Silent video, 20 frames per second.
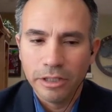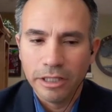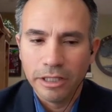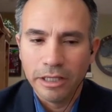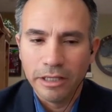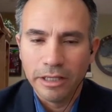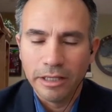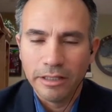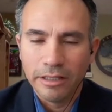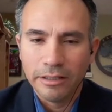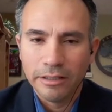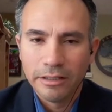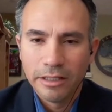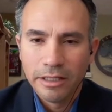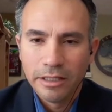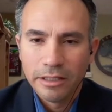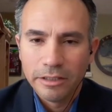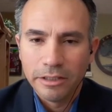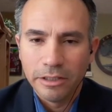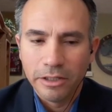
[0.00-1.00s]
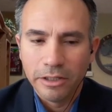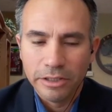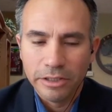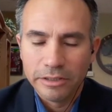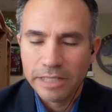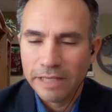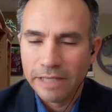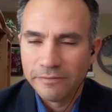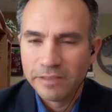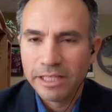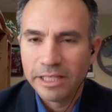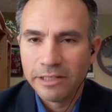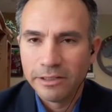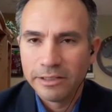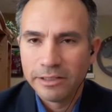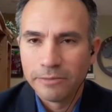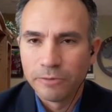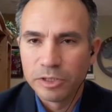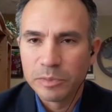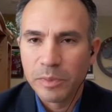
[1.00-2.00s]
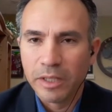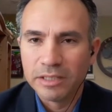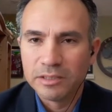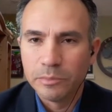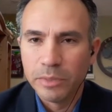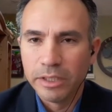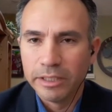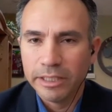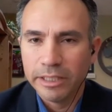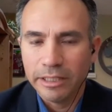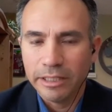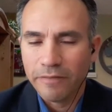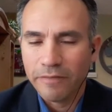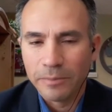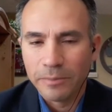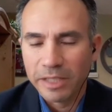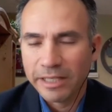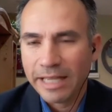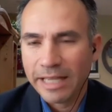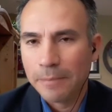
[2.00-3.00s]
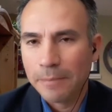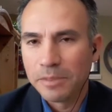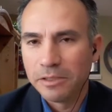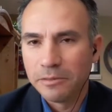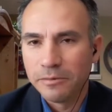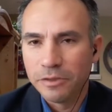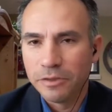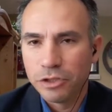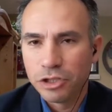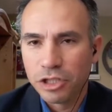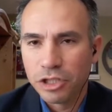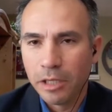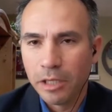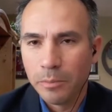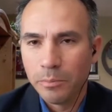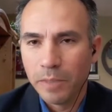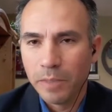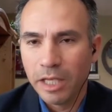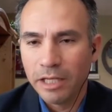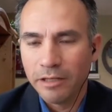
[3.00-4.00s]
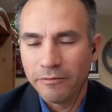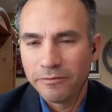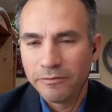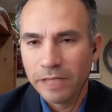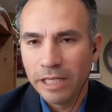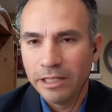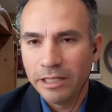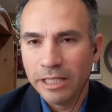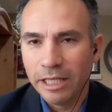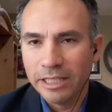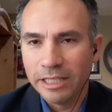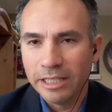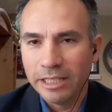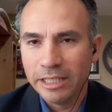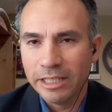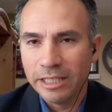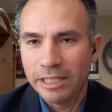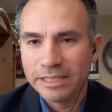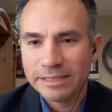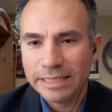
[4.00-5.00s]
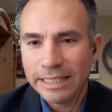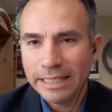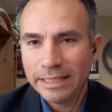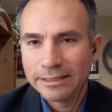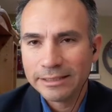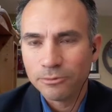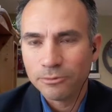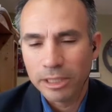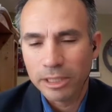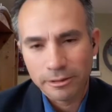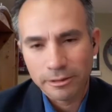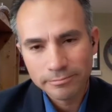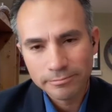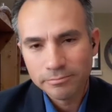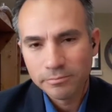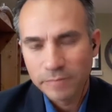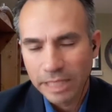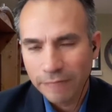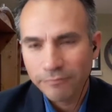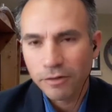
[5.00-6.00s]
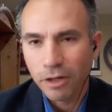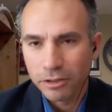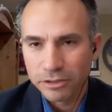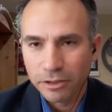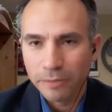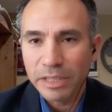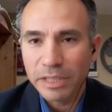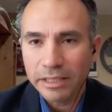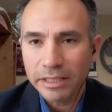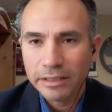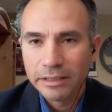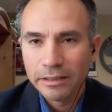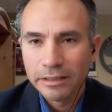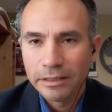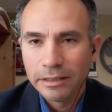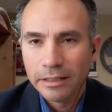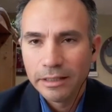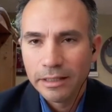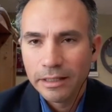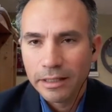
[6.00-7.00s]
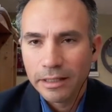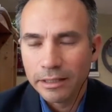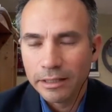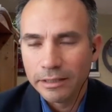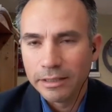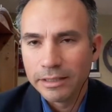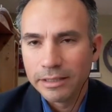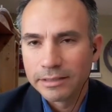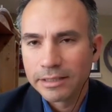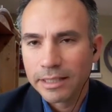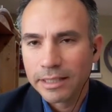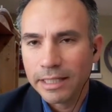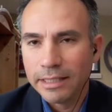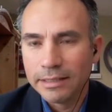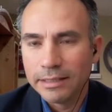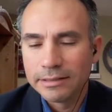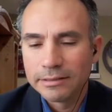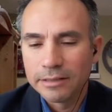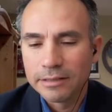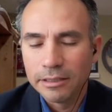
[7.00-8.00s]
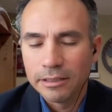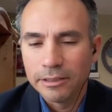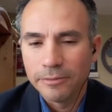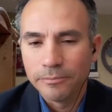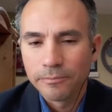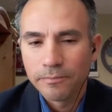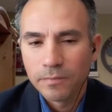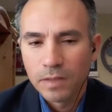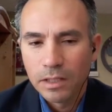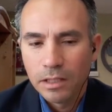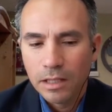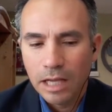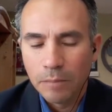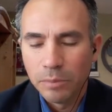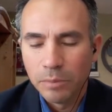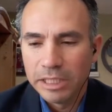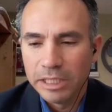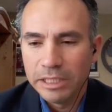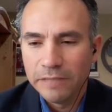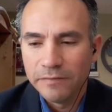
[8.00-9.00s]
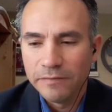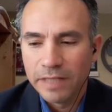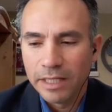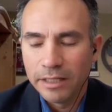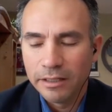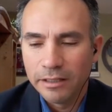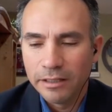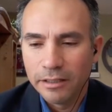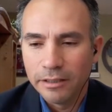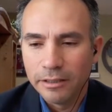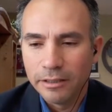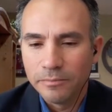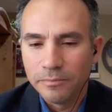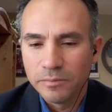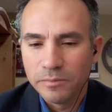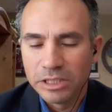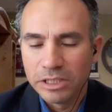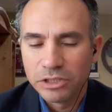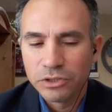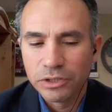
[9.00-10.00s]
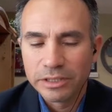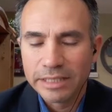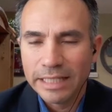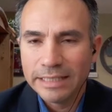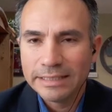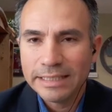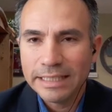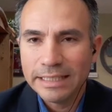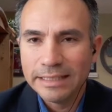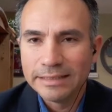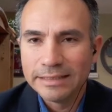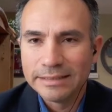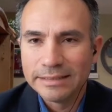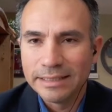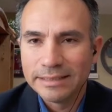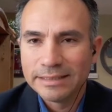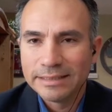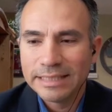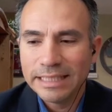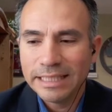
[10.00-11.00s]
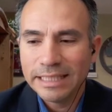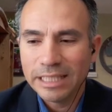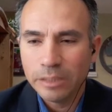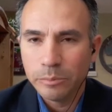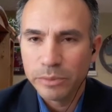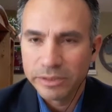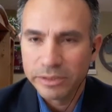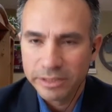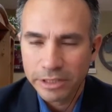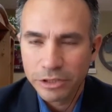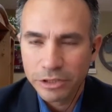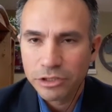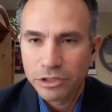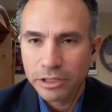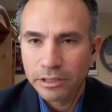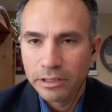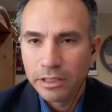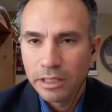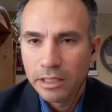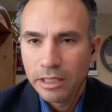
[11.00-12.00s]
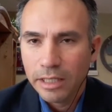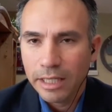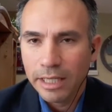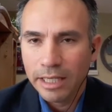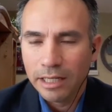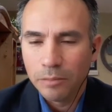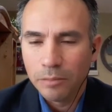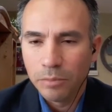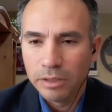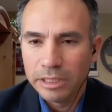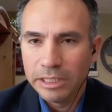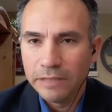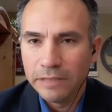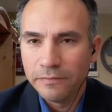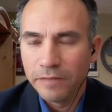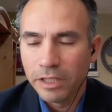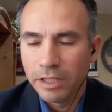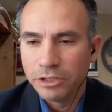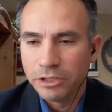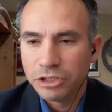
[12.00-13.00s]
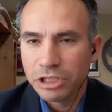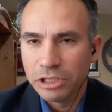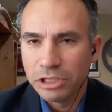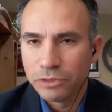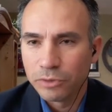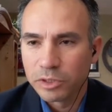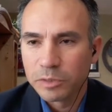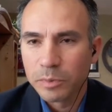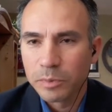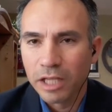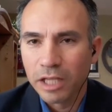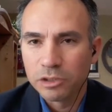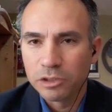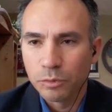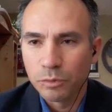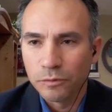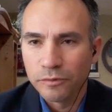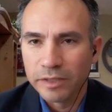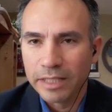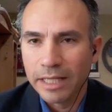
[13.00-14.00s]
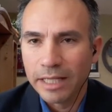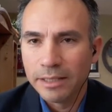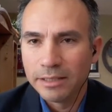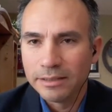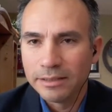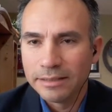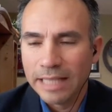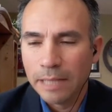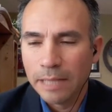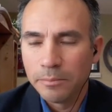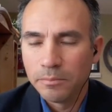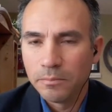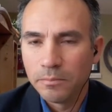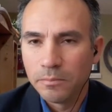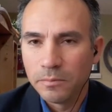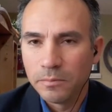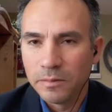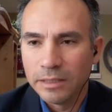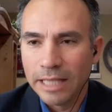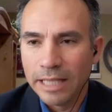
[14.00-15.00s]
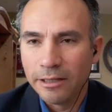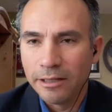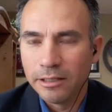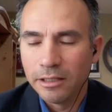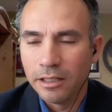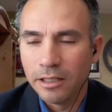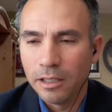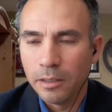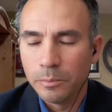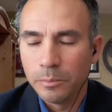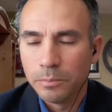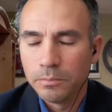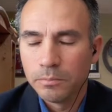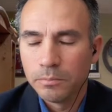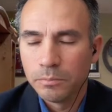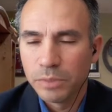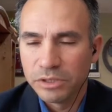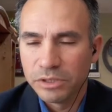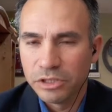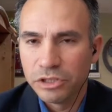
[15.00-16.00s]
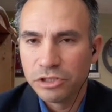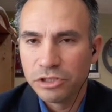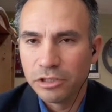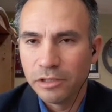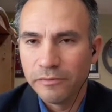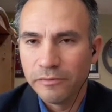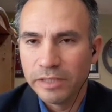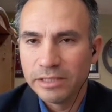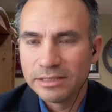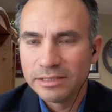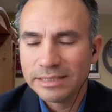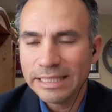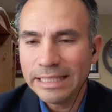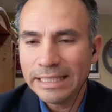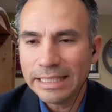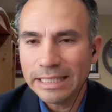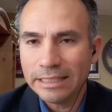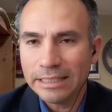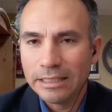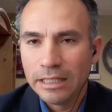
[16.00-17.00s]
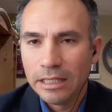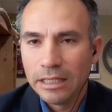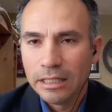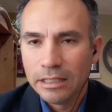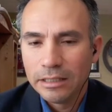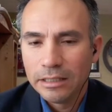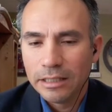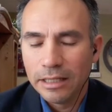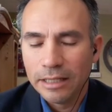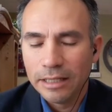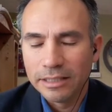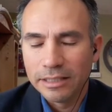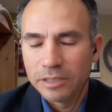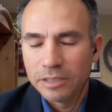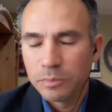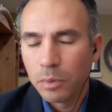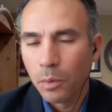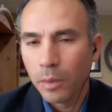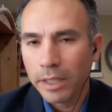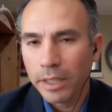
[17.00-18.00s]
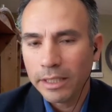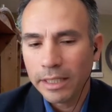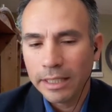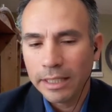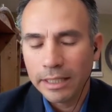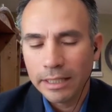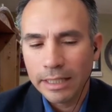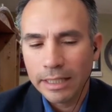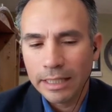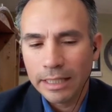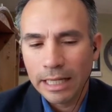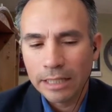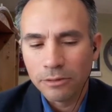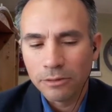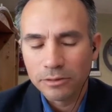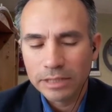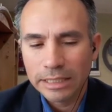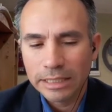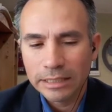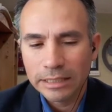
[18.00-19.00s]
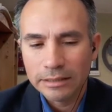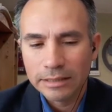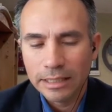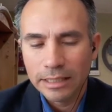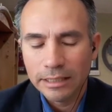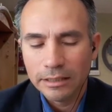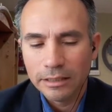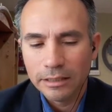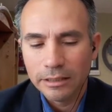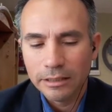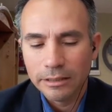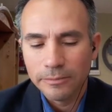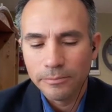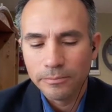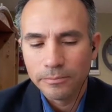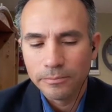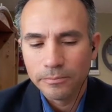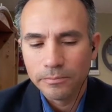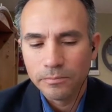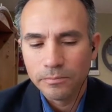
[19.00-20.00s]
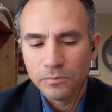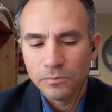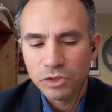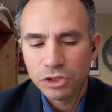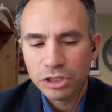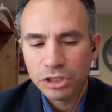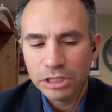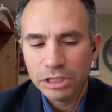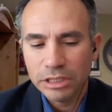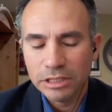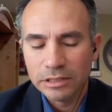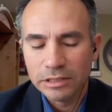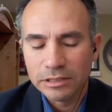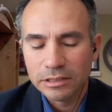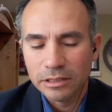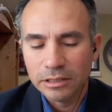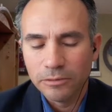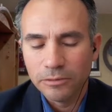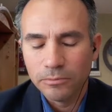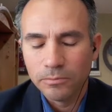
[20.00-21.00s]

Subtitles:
And, you know, you have to take responsibility. If I'm the captain of the ship and if it sinks, well, that falls on me. And in this case, I believe that District 18 is in a sinking position, and I believe she's responsible for that position of it sinking at this point. And I don't think that she is